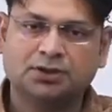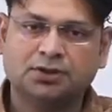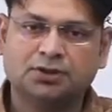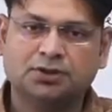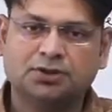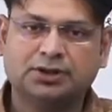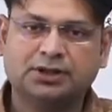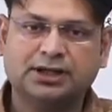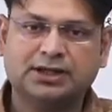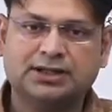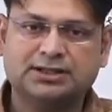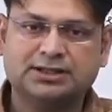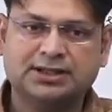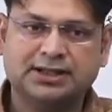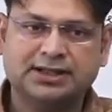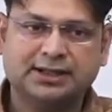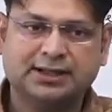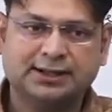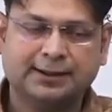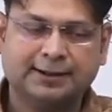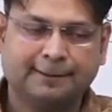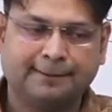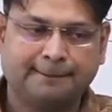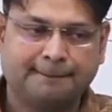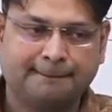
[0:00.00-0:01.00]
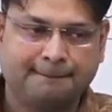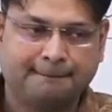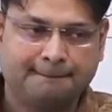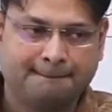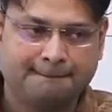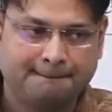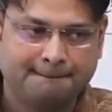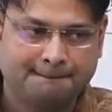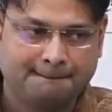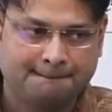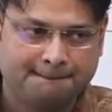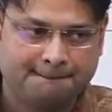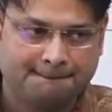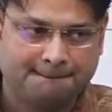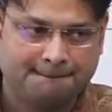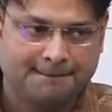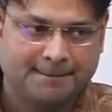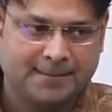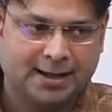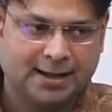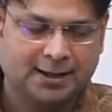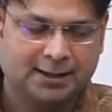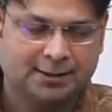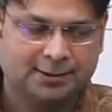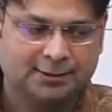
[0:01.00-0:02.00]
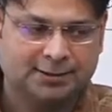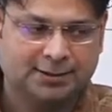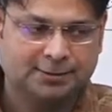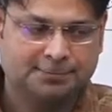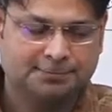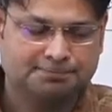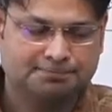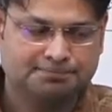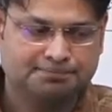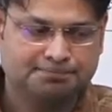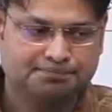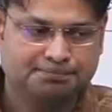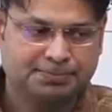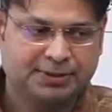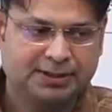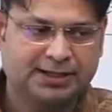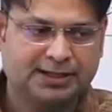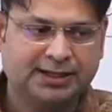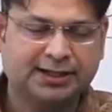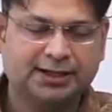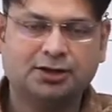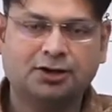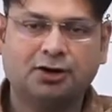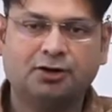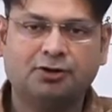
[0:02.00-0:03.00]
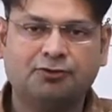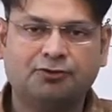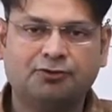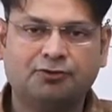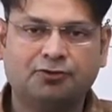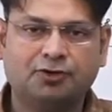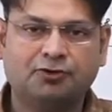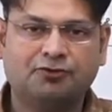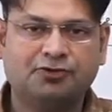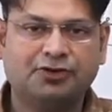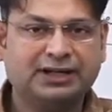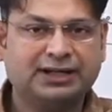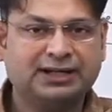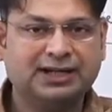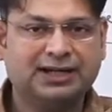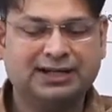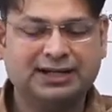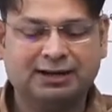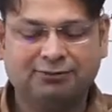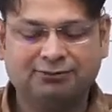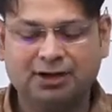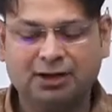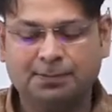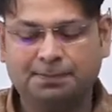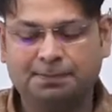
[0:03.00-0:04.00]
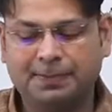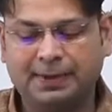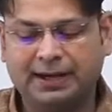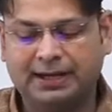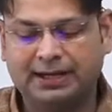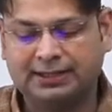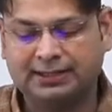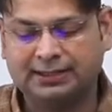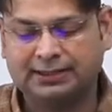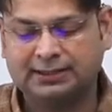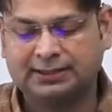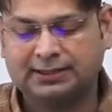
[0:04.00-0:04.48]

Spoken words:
you can say the period of fetal development,